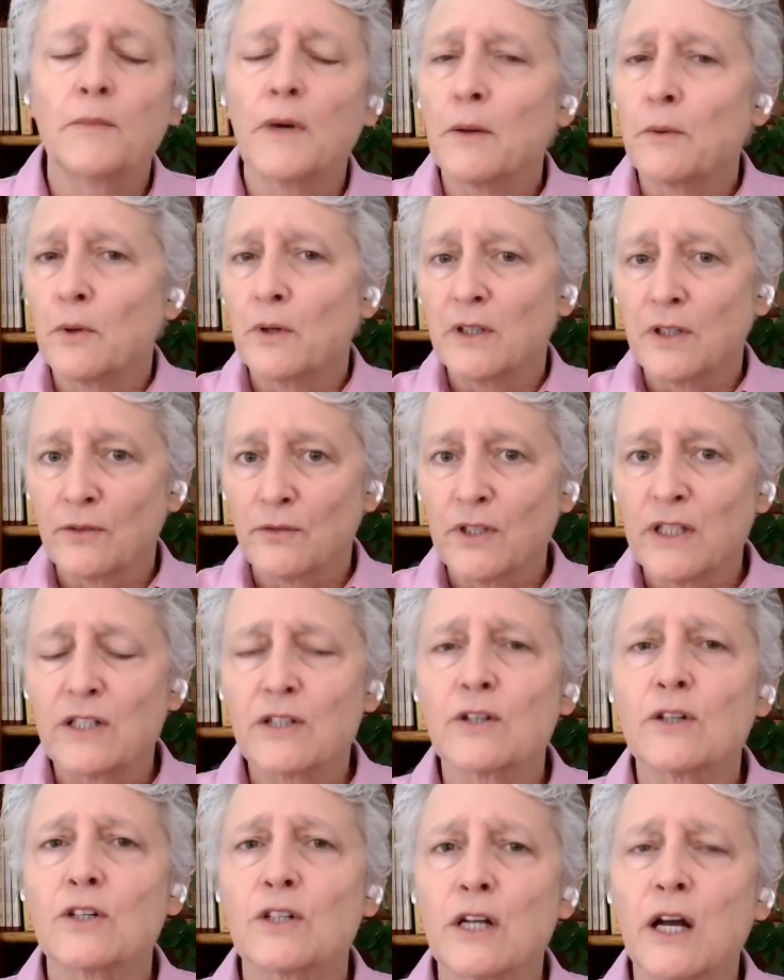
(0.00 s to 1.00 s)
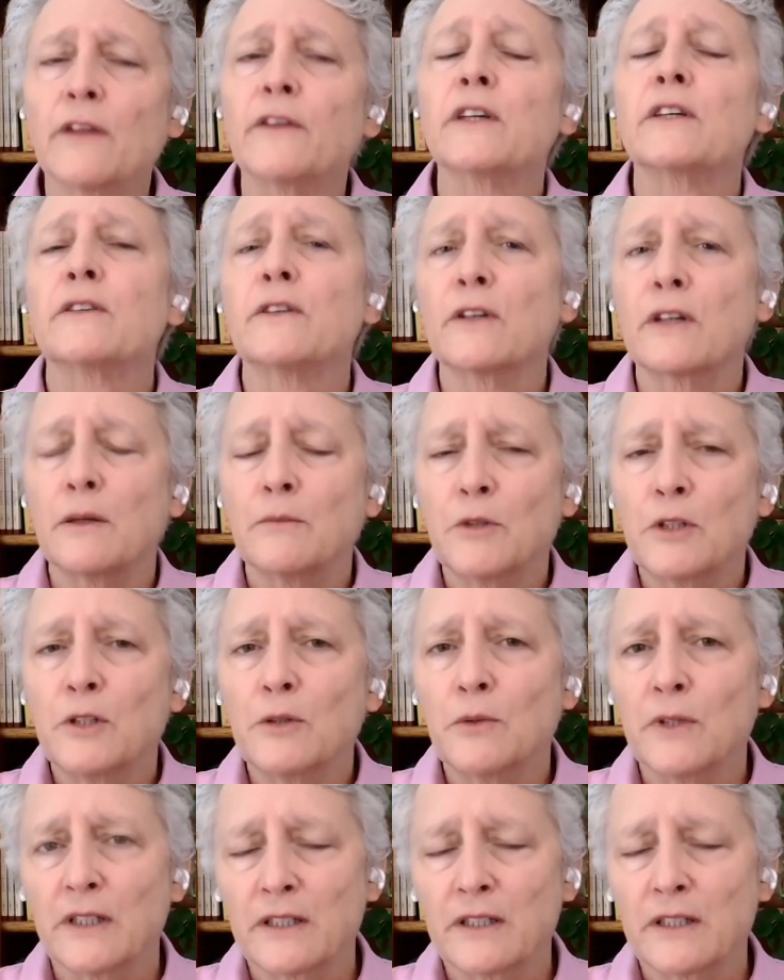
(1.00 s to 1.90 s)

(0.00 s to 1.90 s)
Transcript: I'm going to research on this. Look, I'm doing